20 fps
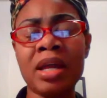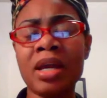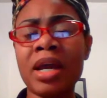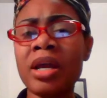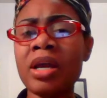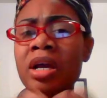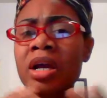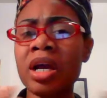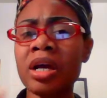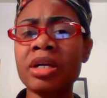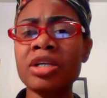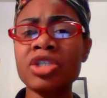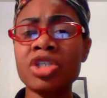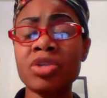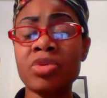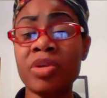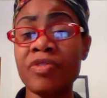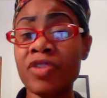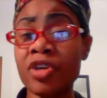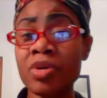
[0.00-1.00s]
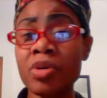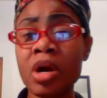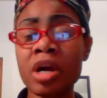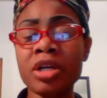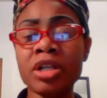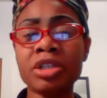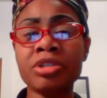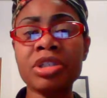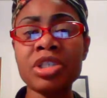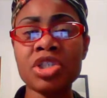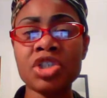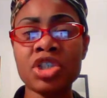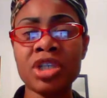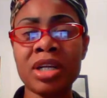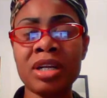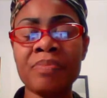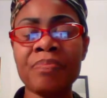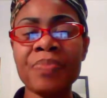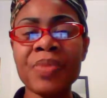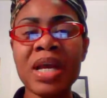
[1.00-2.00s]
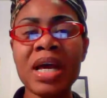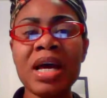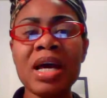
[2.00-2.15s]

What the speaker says: And I encourage you, if you are a Christian,